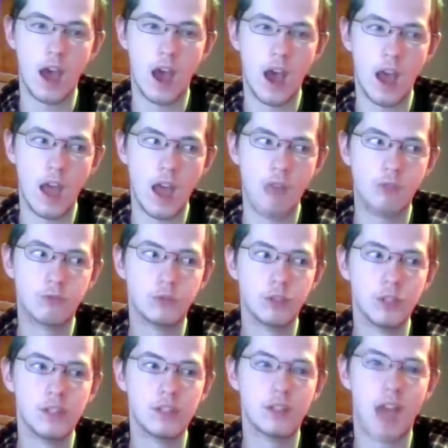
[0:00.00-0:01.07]

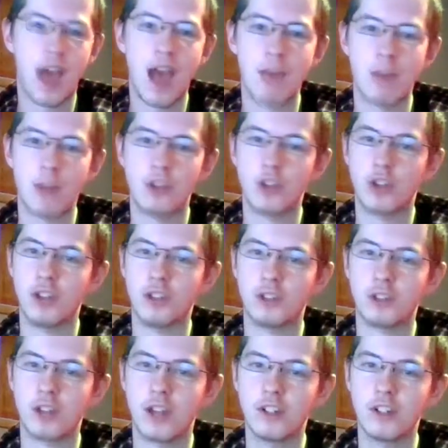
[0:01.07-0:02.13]
Every time I tried to
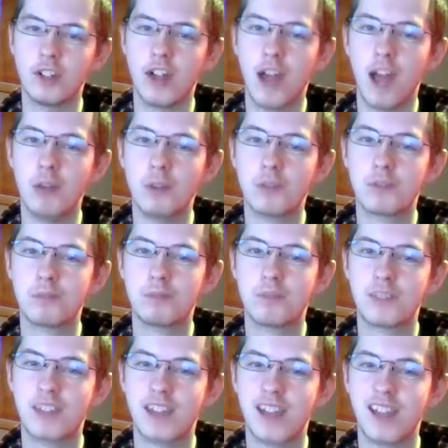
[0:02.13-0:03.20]
render, I was
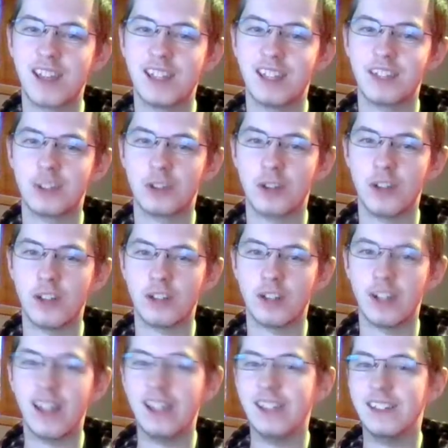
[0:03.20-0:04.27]
setting it to render
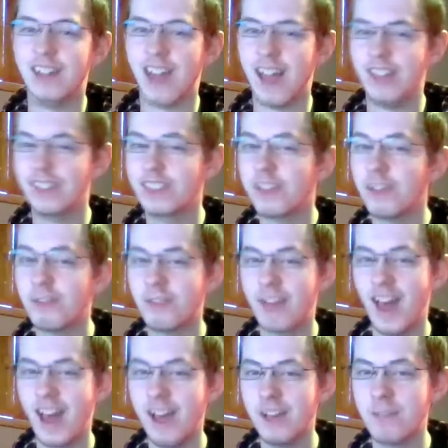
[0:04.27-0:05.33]
a tenth of
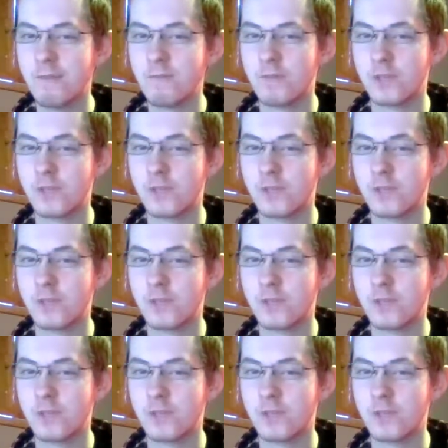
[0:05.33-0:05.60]
that,